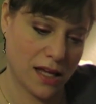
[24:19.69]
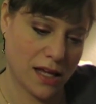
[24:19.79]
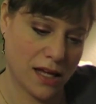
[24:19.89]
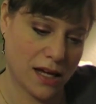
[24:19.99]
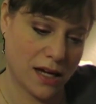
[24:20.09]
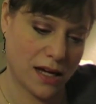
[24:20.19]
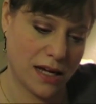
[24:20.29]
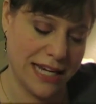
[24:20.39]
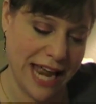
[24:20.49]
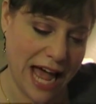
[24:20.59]
uh,
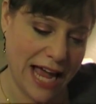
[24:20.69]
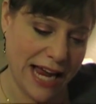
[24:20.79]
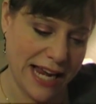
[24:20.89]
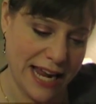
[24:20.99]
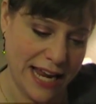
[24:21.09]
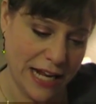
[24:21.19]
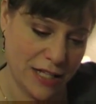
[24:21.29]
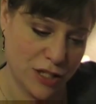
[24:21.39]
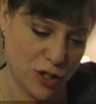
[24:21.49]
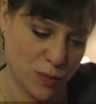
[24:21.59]
an eye
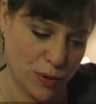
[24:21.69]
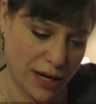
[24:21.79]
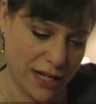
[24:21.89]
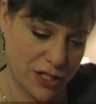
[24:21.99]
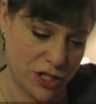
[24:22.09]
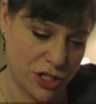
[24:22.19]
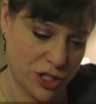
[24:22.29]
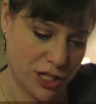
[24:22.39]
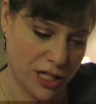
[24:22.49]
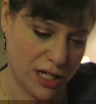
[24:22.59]
enhancer
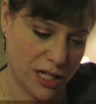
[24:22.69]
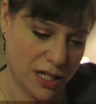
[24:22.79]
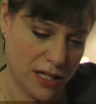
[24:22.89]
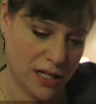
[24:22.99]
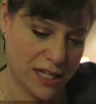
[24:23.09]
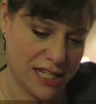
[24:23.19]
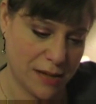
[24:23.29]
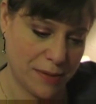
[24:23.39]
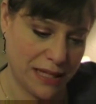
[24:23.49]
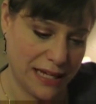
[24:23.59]
brush, a
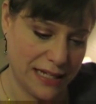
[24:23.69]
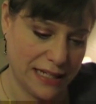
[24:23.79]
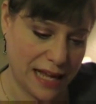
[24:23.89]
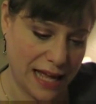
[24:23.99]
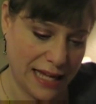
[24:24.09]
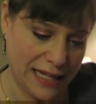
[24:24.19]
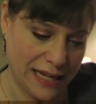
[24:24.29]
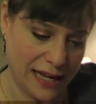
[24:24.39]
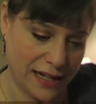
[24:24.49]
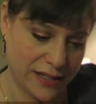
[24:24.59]
double-ended eye
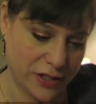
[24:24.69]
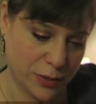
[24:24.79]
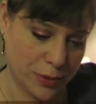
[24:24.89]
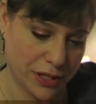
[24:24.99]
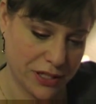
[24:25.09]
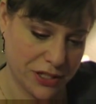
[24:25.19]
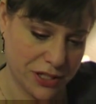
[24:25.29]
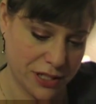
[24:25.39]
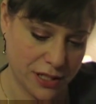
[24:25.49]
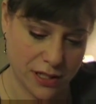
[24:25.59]
enhancer brush.